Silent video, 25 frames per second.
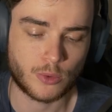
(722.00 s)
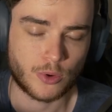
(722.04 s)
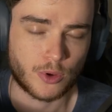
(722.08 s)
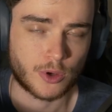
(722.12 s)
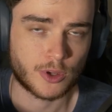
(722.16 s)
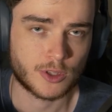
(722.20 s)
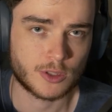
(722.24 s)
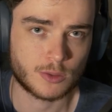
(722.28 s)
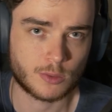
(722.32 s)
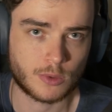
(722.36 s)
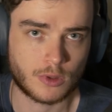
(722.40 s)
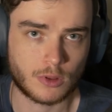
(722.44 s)

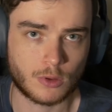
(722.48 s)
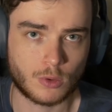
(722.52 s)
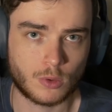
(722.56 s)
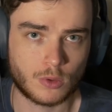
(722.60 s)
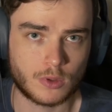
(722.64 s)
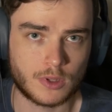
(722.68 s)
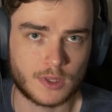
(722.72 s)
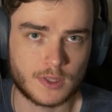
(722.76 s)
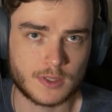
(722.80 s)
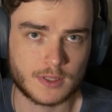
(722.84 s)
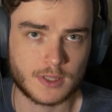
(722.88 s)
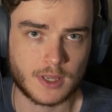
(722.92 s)
works with all
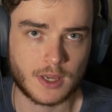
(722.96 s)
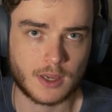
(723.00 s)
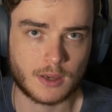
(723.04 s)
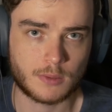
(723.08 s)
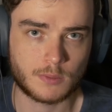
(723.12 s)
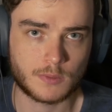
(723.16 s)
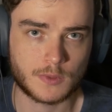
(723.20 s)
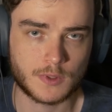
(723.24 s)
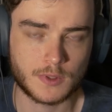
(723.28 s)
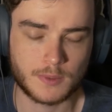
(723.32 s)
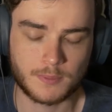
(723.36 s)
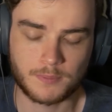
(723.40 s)
these
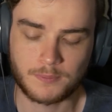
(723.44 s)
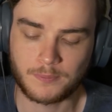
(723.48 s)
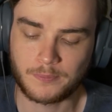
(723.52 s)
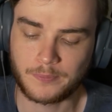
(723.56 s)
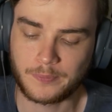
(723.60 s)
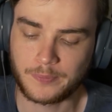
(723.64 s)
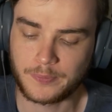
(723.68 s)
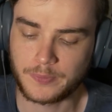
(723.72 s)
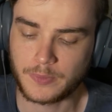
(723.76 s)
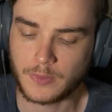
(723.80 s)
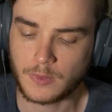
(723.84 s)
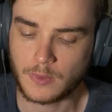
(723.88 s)
games,
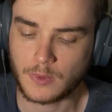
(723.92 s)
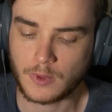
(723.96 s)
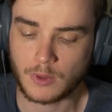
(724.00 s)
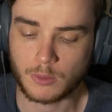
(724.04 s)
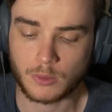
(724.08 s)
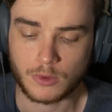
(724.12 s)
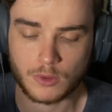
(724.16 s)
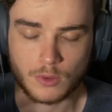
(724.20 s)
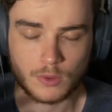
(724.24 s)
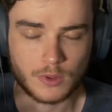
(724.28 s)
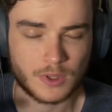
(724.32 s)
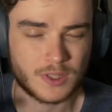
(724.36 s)

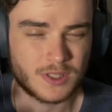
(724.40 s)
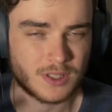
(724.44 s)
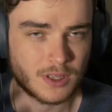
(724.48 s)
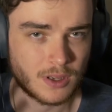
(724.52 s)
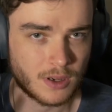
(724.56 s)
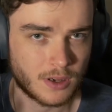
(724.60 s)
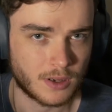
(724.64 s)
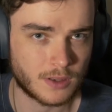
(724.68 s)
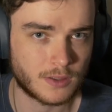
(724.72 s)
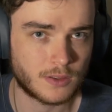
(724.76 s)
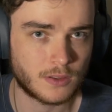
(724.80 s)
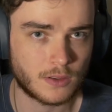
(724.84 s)
with all these
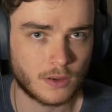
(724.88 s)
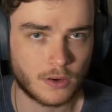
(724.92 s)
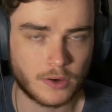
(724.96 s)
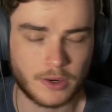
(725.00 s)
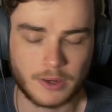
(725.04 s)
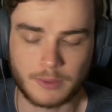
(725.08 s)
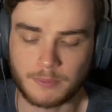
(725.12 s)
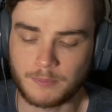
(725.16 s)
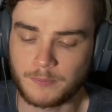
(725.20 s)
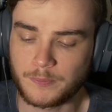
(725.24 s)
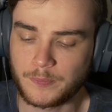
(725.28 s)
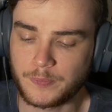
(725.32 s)
cards, sorry.